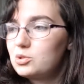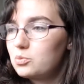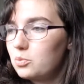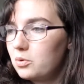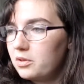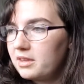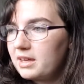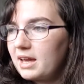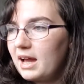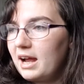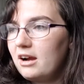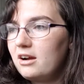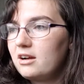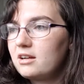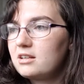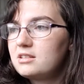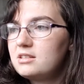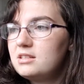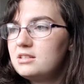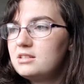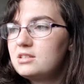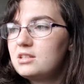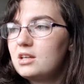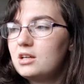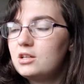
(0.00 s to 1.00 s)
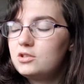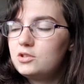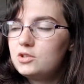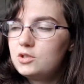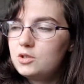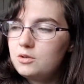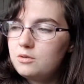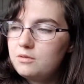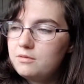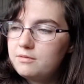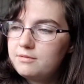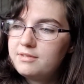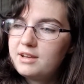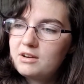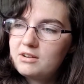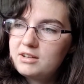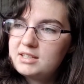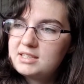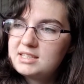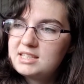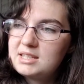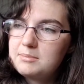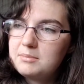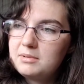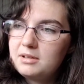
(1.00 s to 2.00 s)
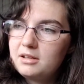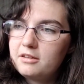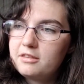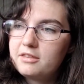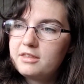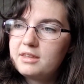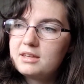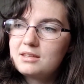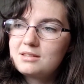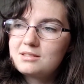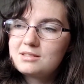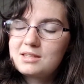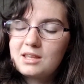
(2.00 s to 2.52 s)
with characters are two very similar things.